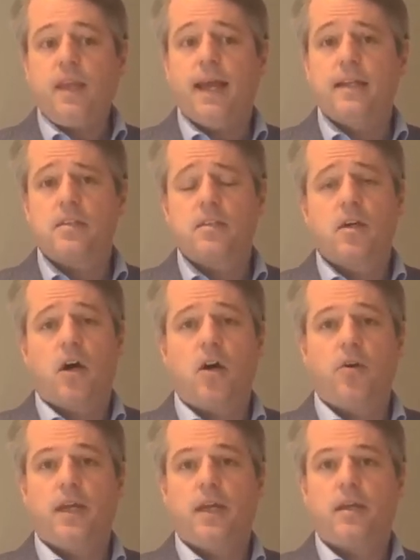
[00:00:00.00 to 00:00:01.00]
and
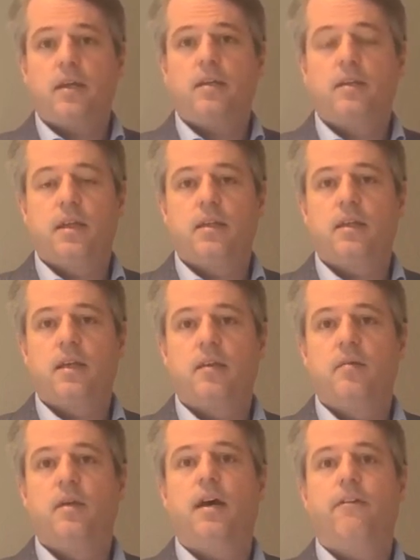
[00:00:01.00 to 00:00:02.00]
scarring that
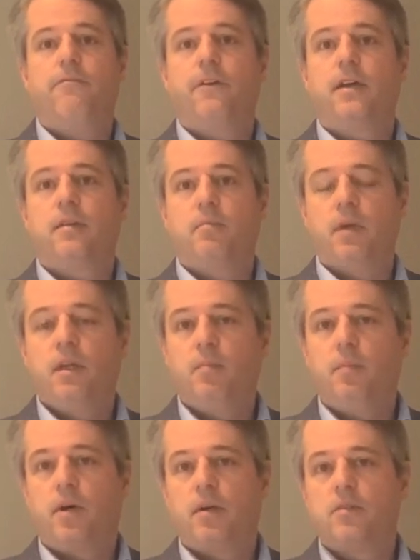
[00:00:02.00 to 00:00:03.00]
can affect many
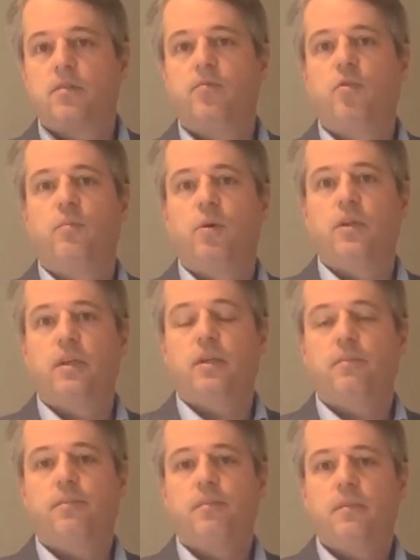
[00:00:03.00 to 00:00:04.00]
parts of the body.
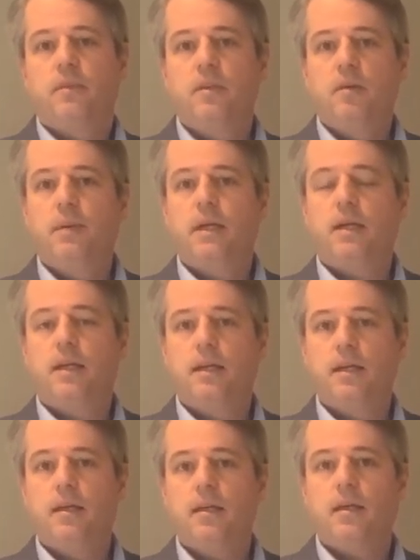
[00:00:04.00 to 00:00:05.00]

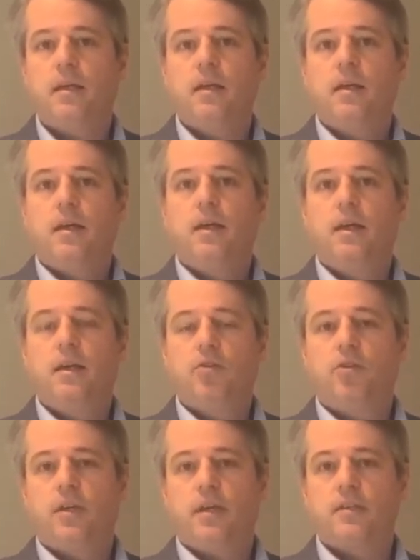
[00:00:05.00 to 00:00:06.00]
Typically,
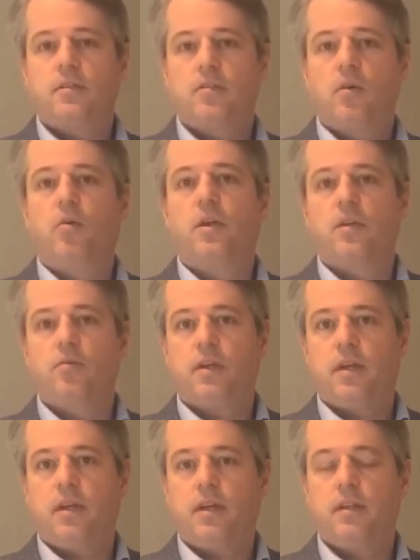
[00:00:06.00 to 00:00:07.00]
HS or
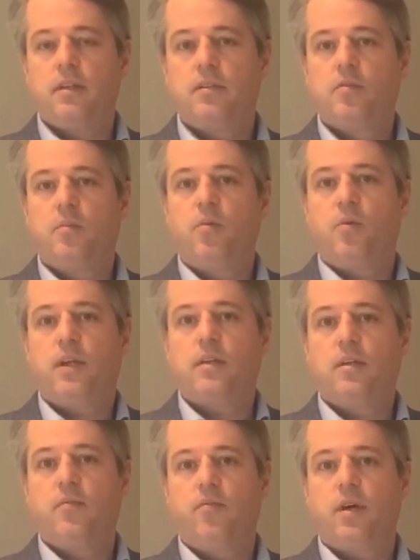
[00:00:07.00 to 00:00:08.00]
hidradenitis
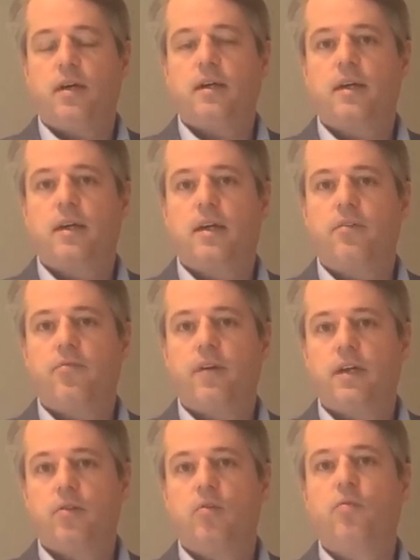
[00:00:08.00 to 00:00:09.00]
suppurativa can
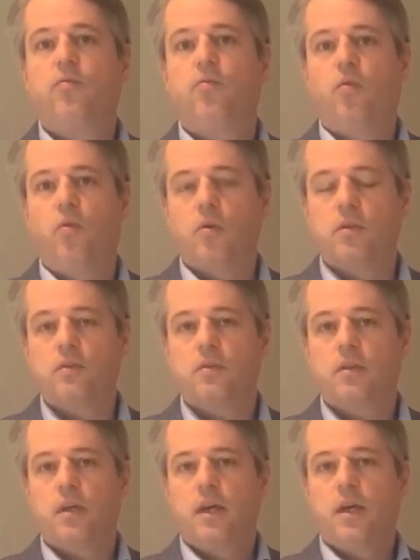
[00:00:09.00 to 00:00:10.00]
affect the folds.
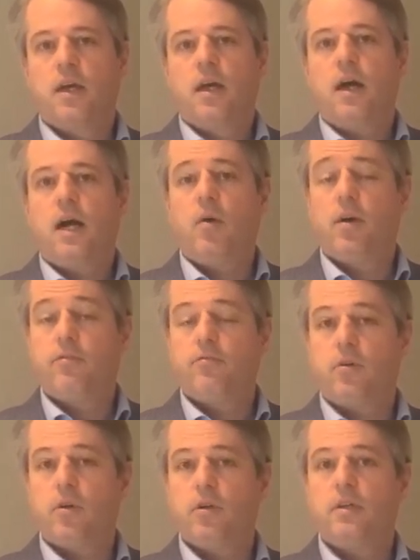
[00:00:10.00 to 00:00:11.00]

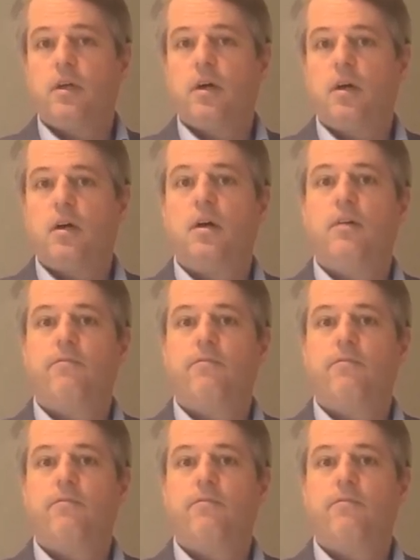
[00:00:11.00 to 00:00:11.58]
However, there are